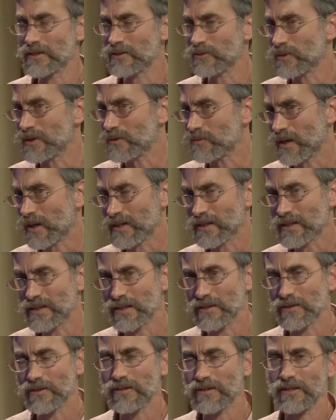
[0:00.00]
and to
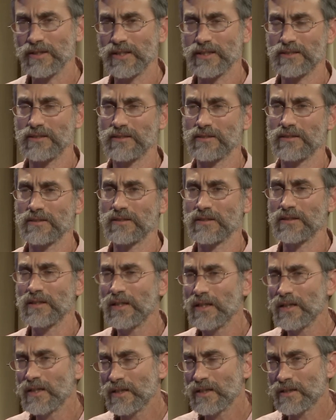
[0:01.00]
eradicate our connection
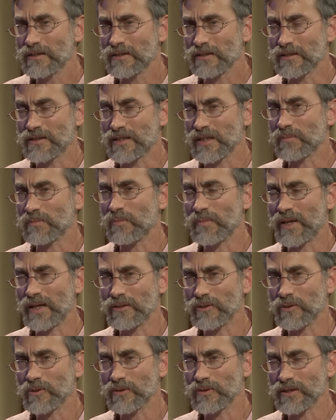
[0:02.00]
to the Temple Mount
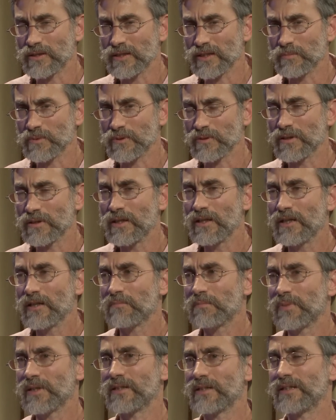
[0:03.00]
and the Holy Temple.
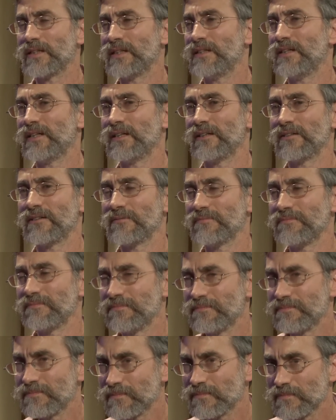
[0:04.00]
But in their
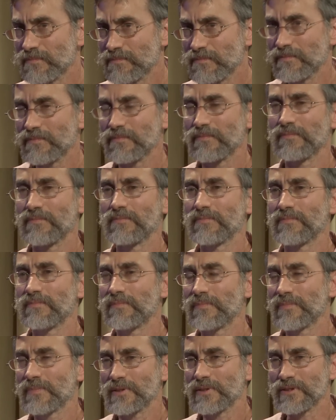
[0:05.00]

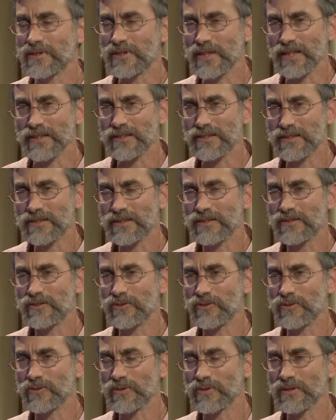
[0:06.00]
zest
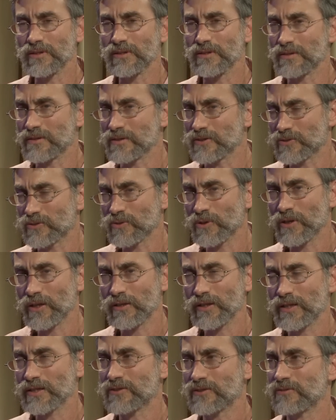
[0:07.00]
to destroy
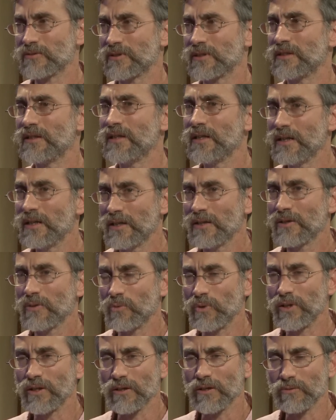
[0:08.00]
our history,
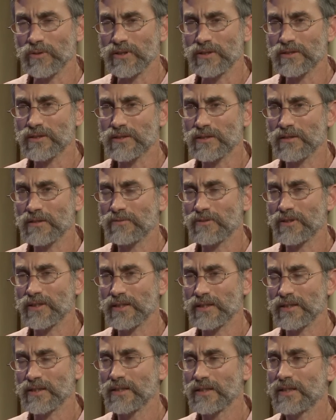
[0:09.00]
we are
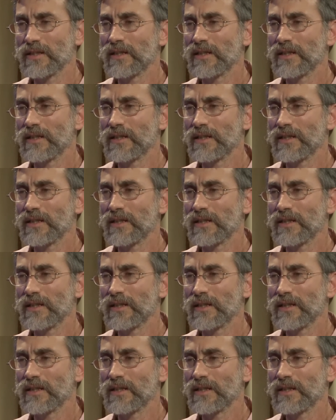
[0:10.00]
rediscovering it,